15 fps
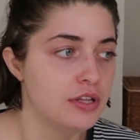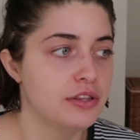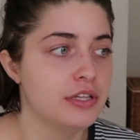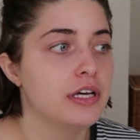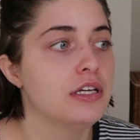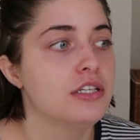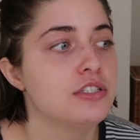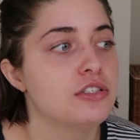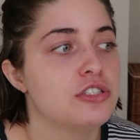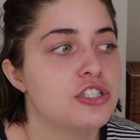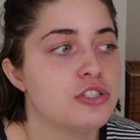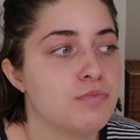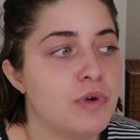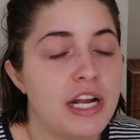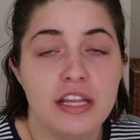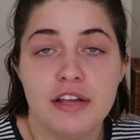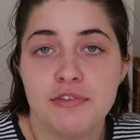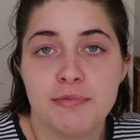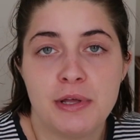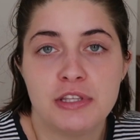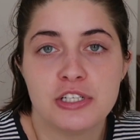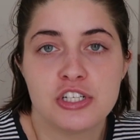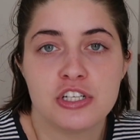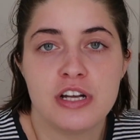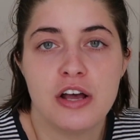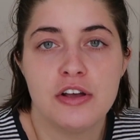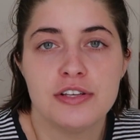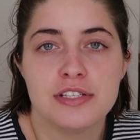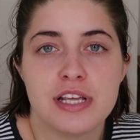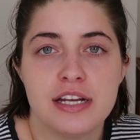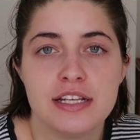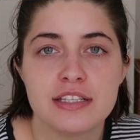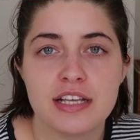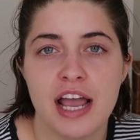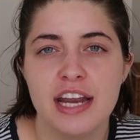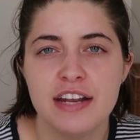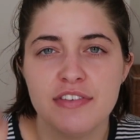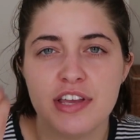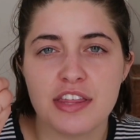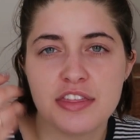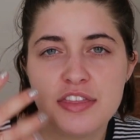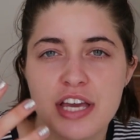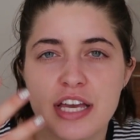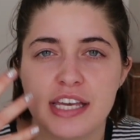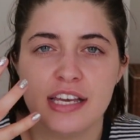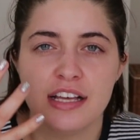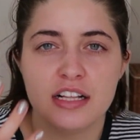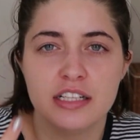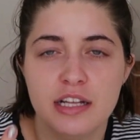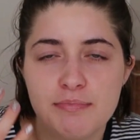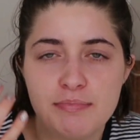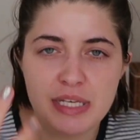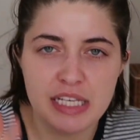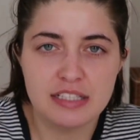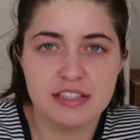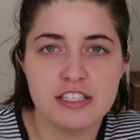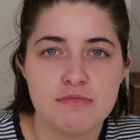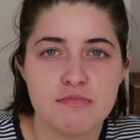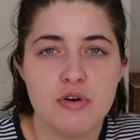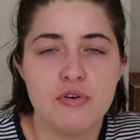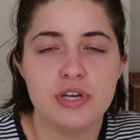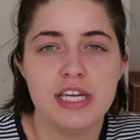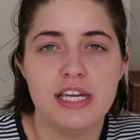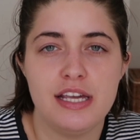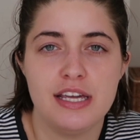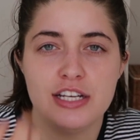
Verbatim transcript: what I love about the Chanel is that it's kind of like thick and clumpy and smoky,